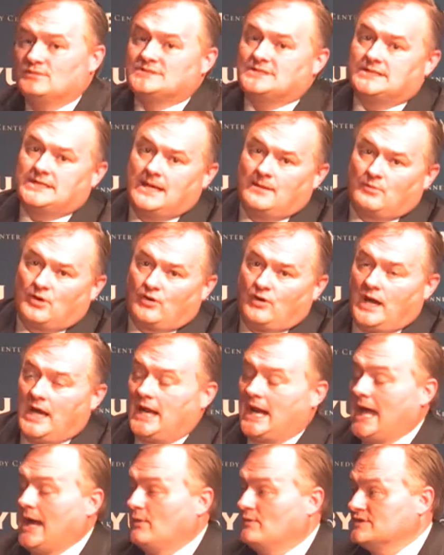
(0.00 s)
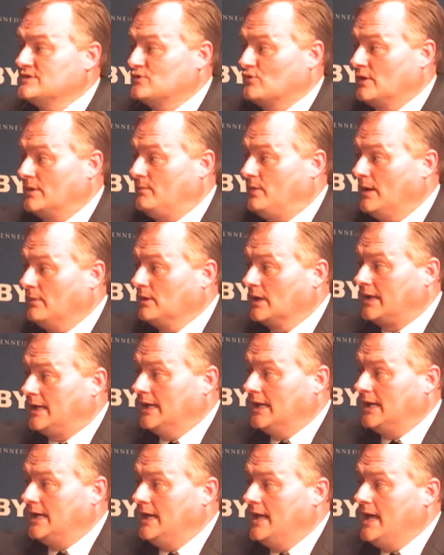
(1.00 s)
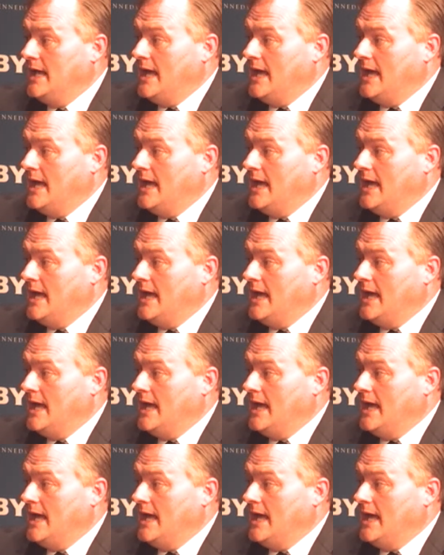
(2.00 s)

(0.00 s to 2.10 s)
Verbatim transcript: a Democrat, I was a Republican.